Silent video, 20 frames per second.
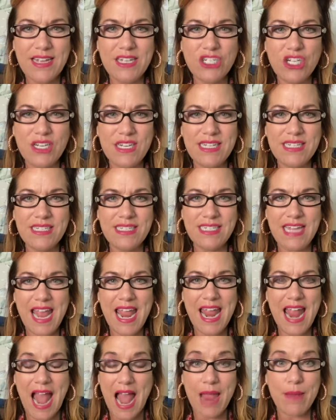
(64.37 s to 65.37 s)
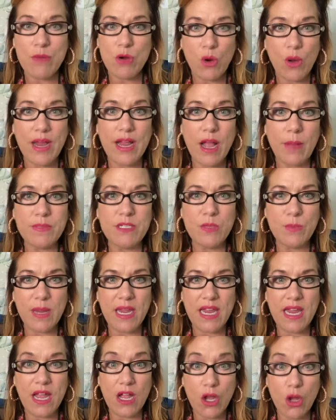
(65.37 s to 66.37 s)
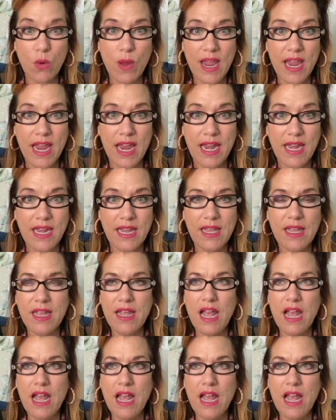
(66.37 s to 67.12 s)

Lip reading: She didn't say, I'm growing up to be a queen.